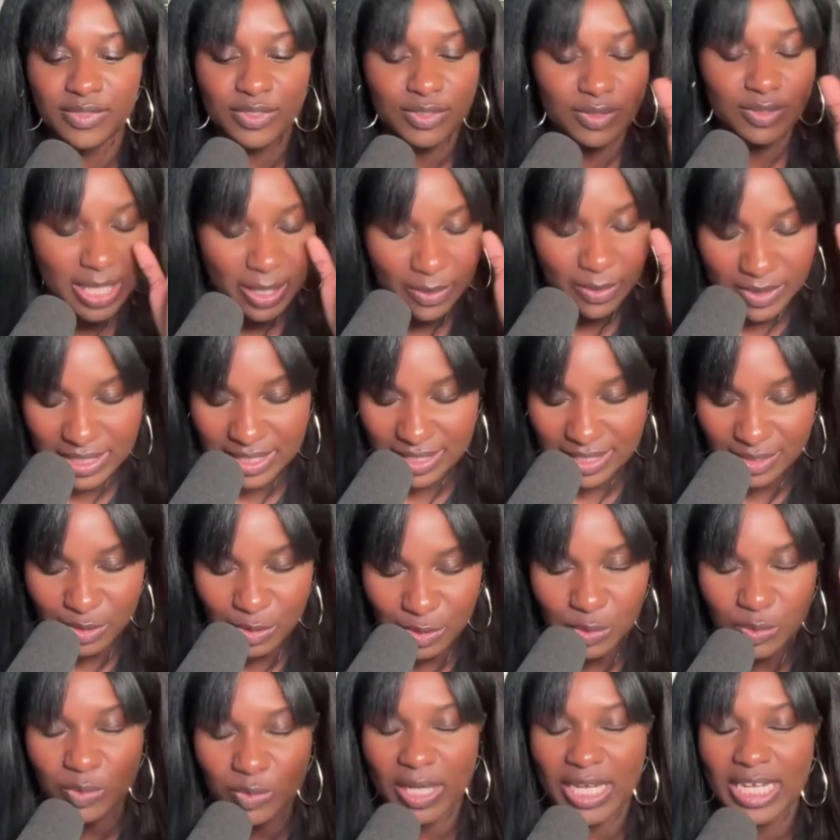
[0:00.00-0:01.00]
So that was
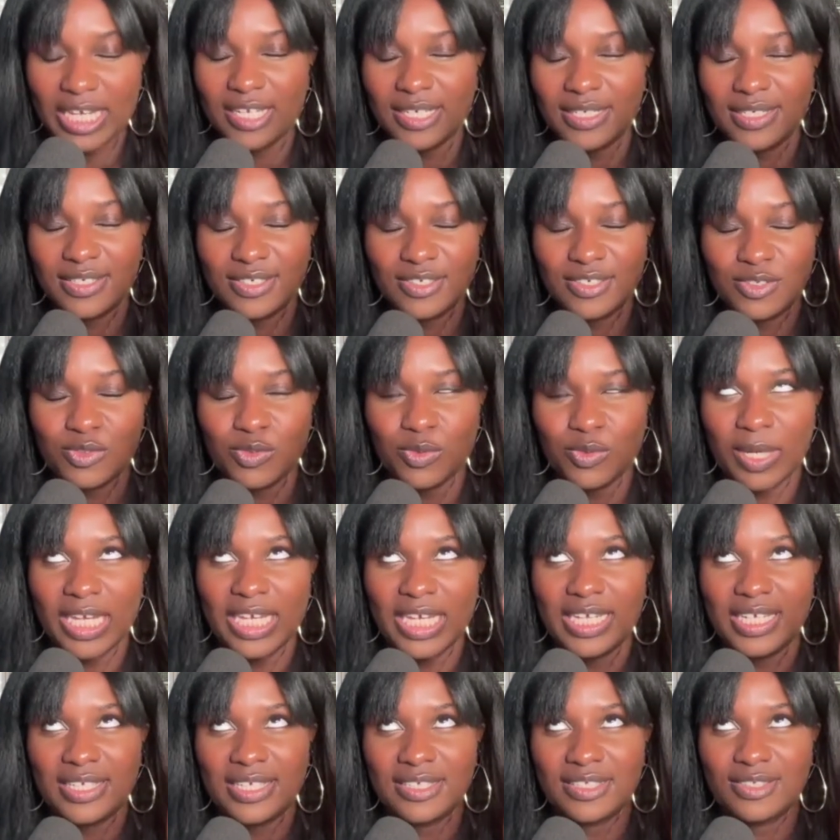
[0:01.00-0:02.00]
a great,
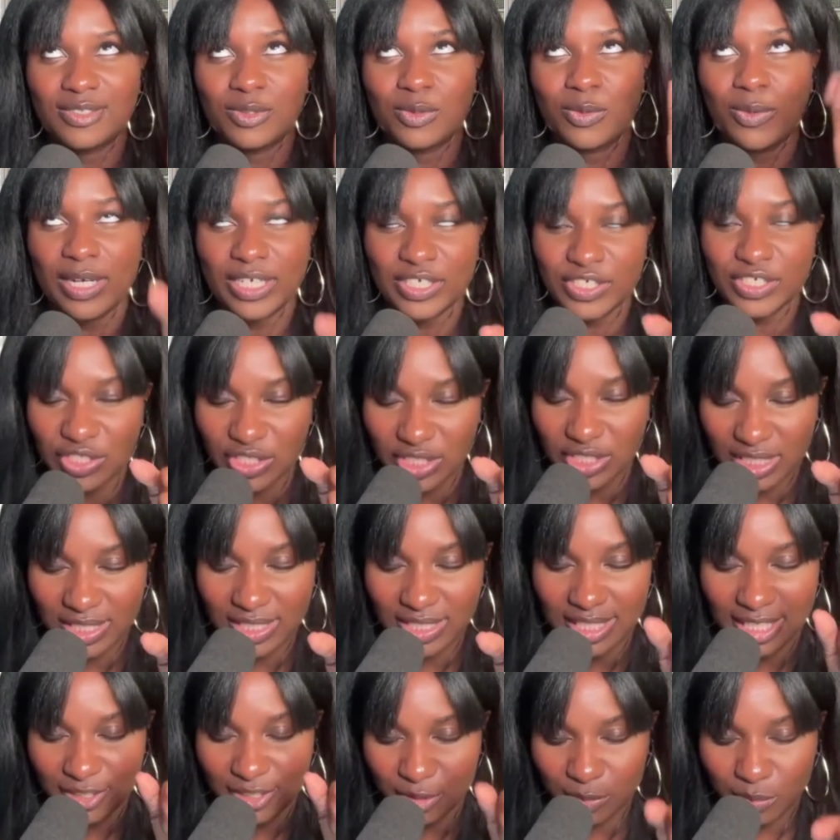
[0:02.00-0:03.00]
great
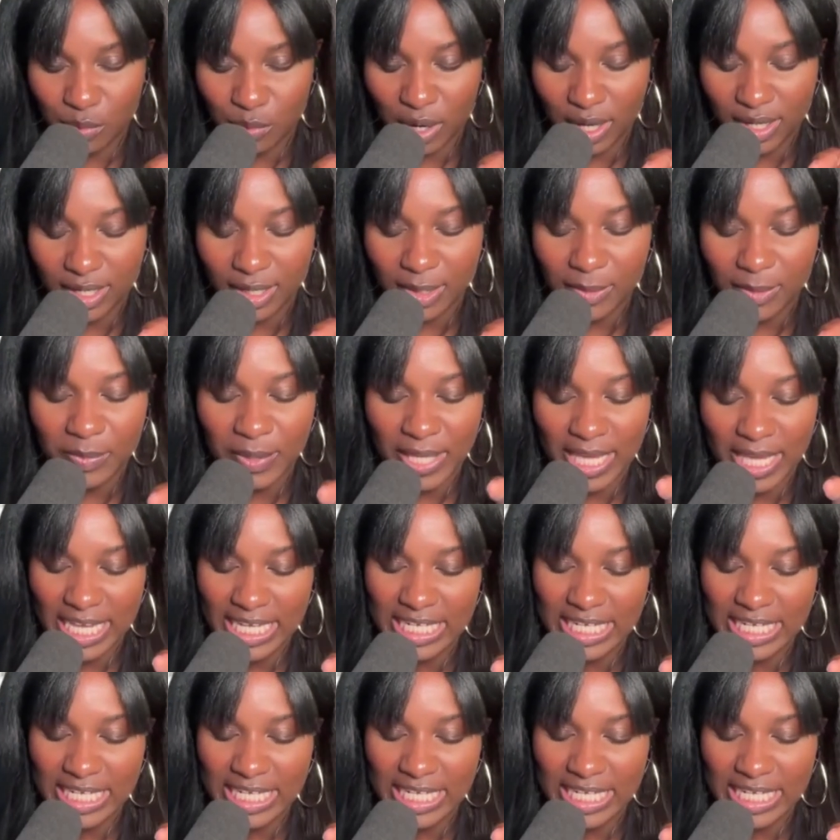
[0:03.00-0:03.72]
question that you brought up.